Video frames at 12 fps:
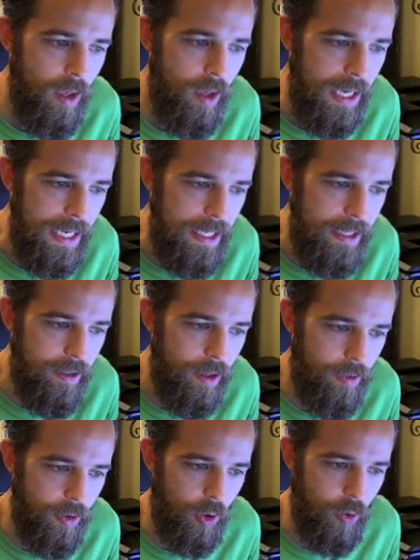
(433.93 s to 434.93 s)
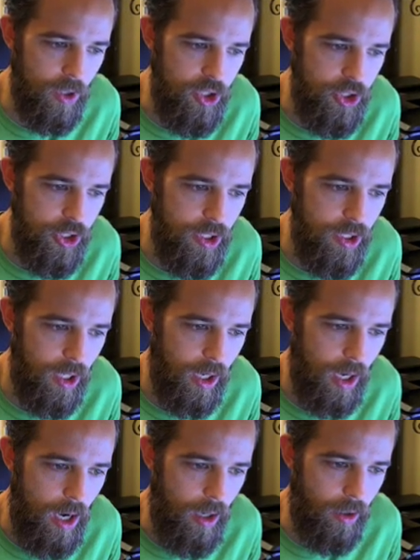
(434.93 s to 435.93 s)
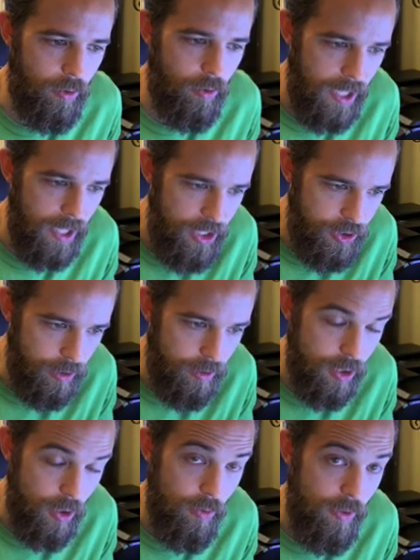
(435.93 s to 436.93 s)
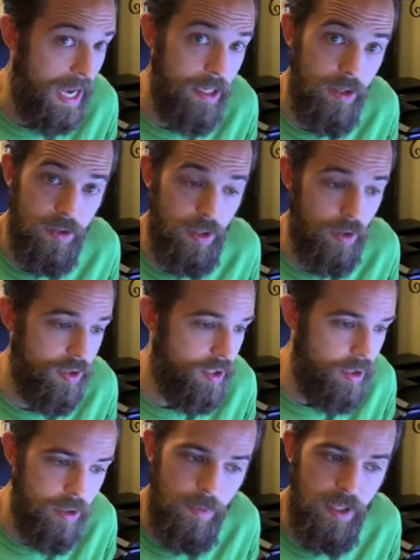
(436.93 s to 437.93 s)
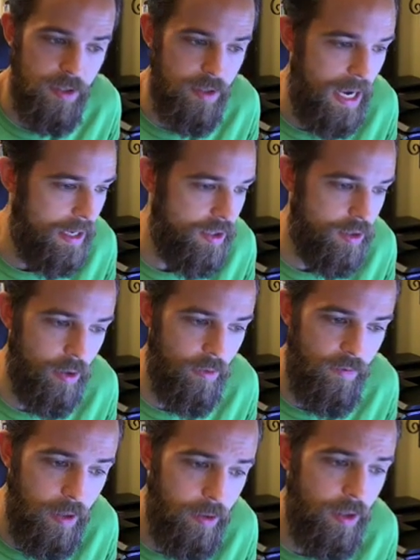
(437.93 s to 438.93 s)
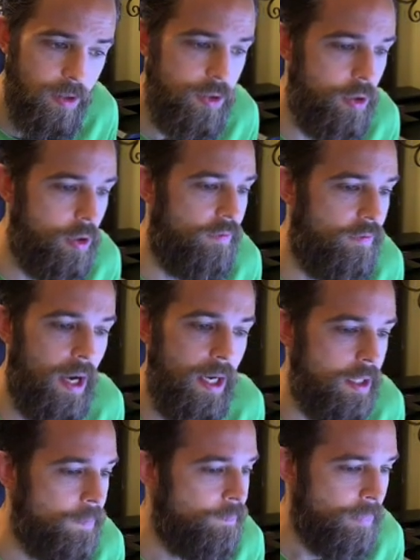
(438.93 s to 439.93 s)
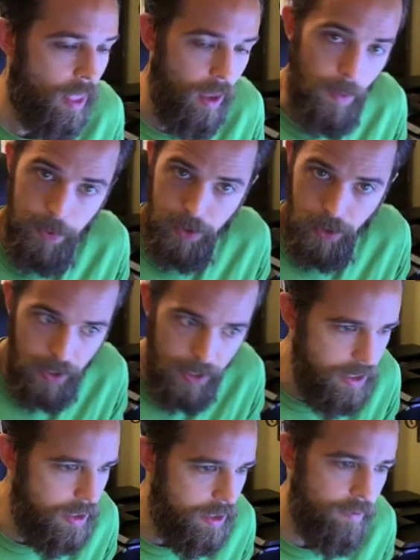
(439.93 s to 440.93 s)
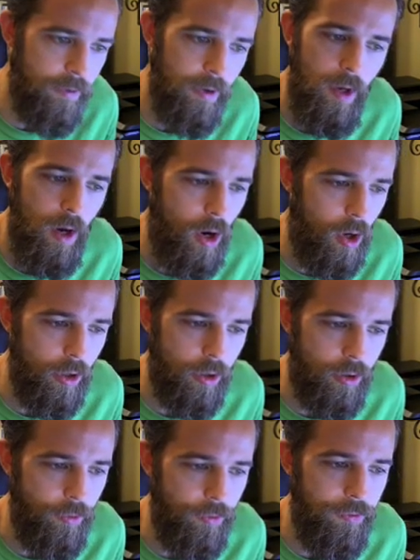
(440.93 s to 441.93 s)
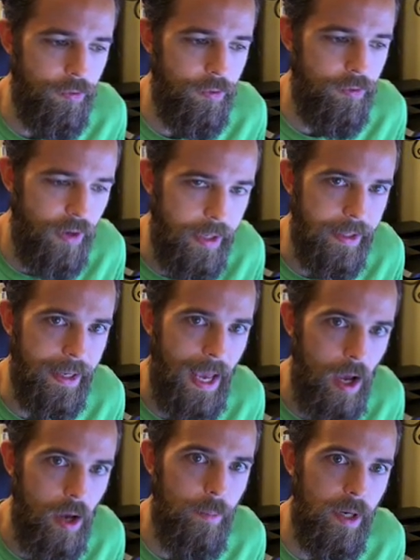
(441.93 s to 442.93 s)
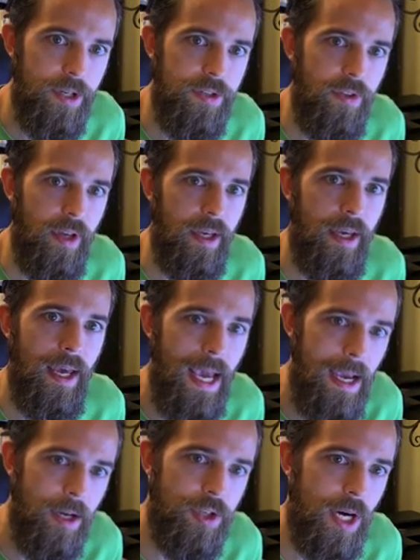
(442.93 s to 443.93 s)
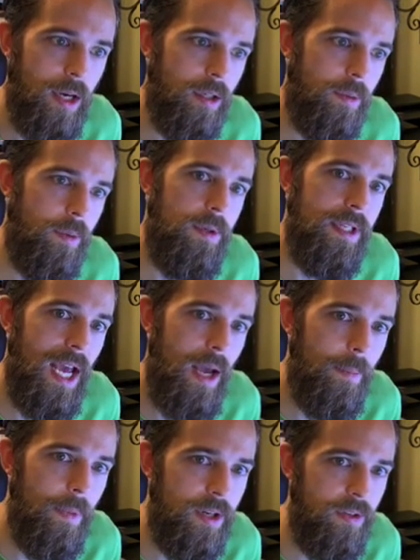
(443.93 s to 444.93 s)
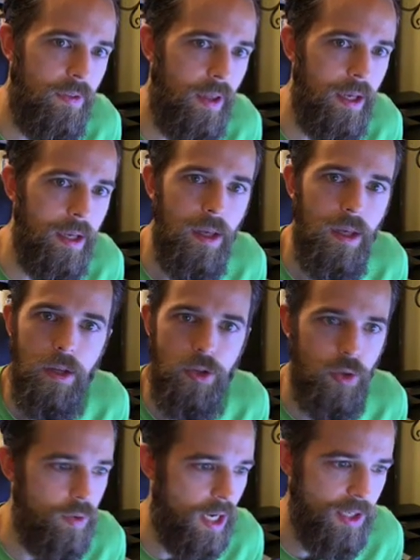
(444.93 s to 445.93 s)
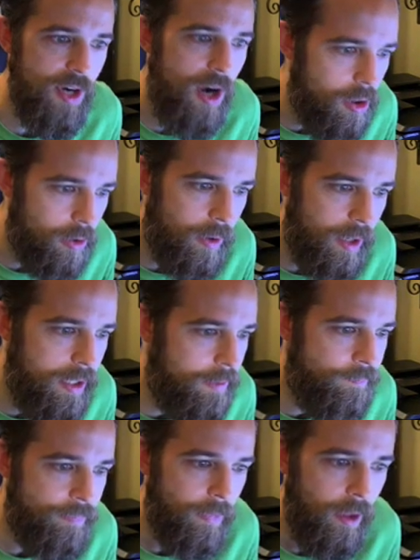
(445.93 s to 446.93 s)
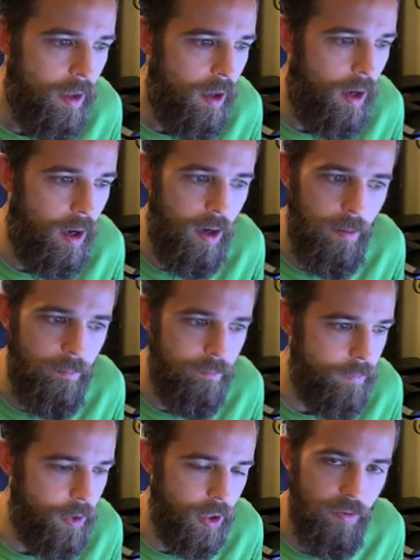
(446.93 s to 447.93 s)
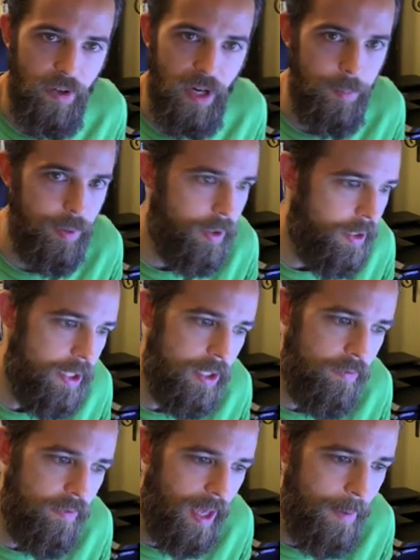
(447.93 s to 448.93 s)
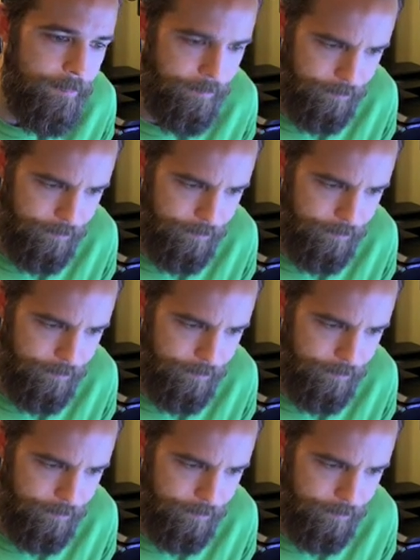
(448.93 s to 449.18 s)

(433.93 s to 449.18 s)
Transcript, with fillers: in the Christian congregation. So that is their sentiments, that is their feelings. You can find uh, plenty of articles stating how much they hate child abuse, how much they do not tolerate it. Um, you're going to find plenty of that.